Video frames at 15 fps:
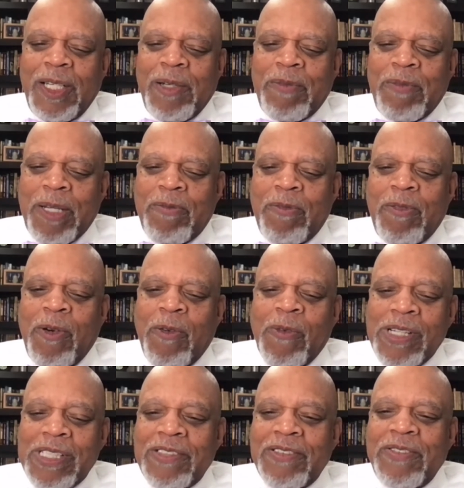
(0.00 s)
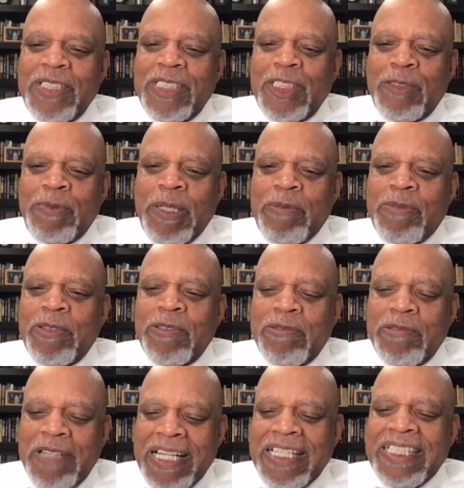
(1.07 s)
people, one of the reasons people
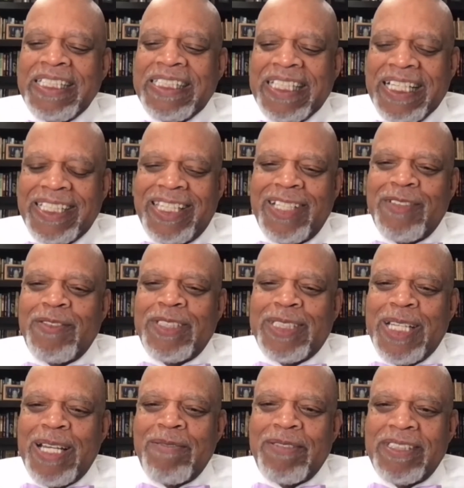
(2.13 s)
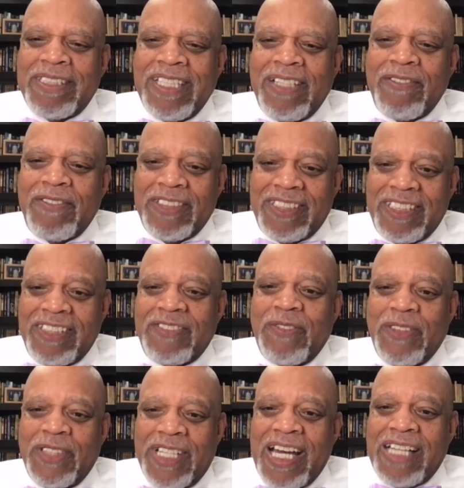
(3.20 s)
raise their retirement savings is
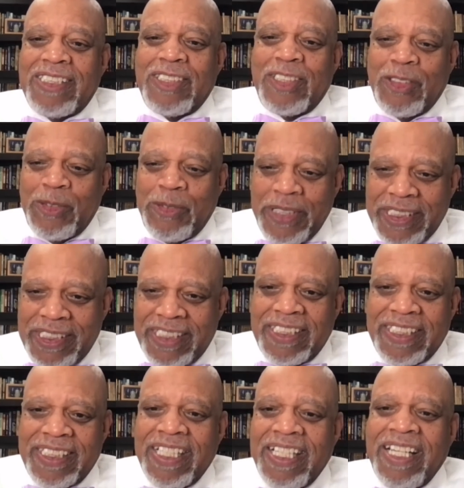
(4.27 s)
for college tuition.